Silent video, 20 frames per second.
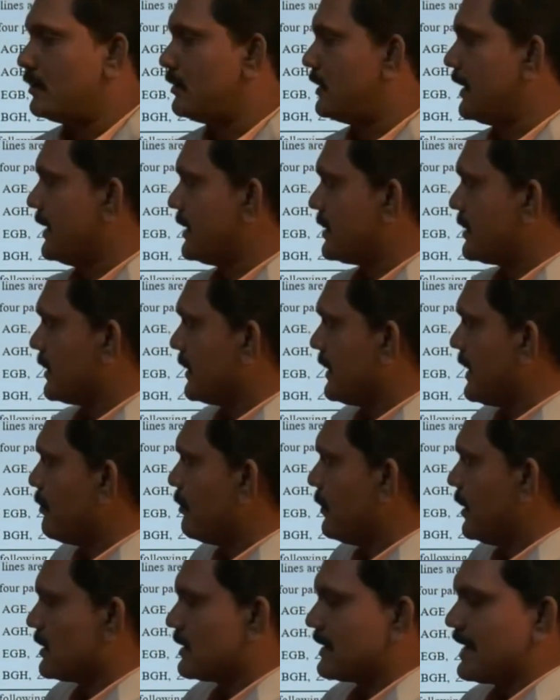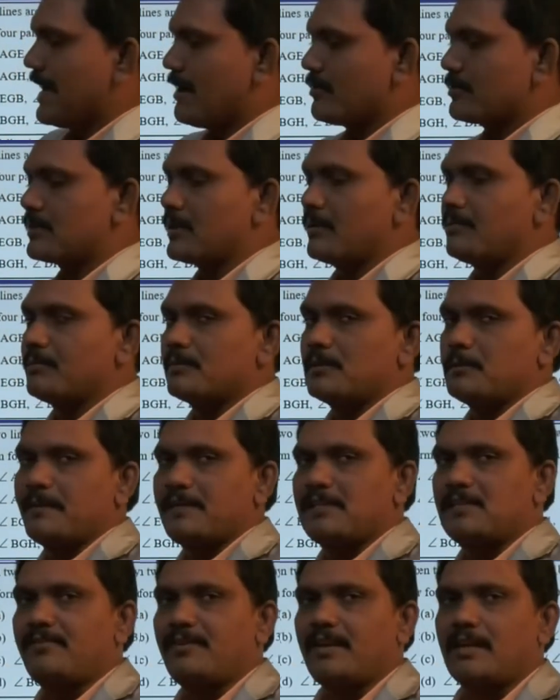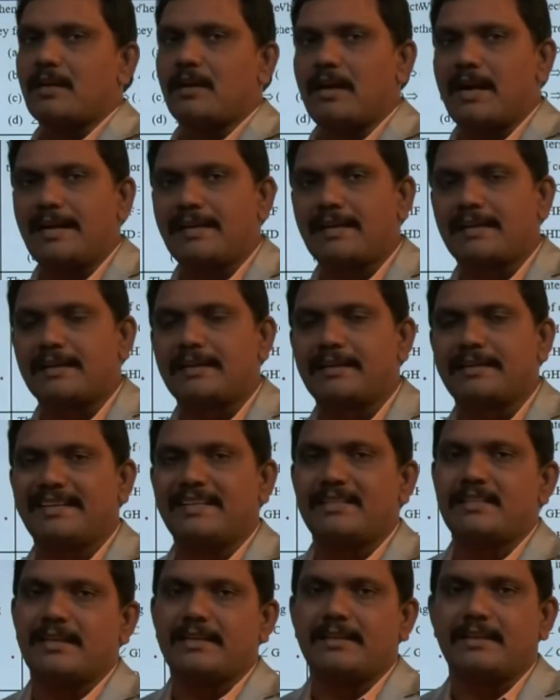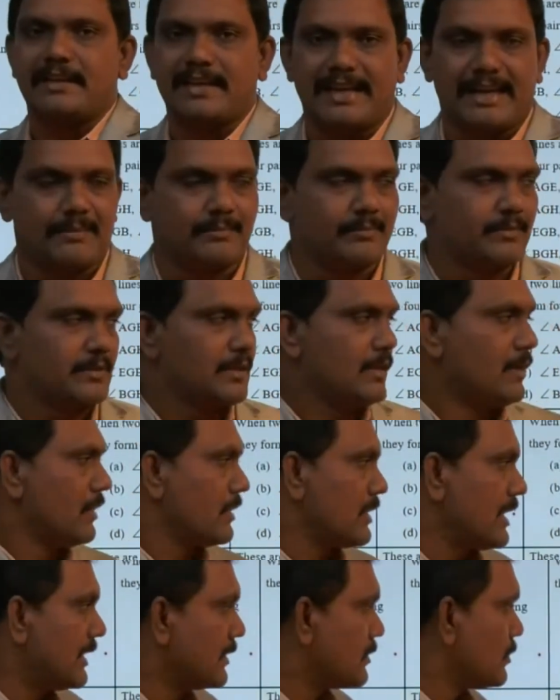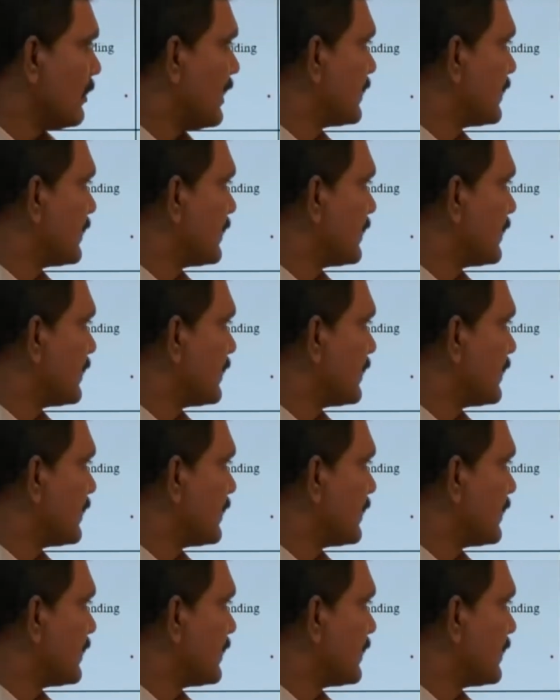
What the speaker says: These numbers have some specific identities and names. Right?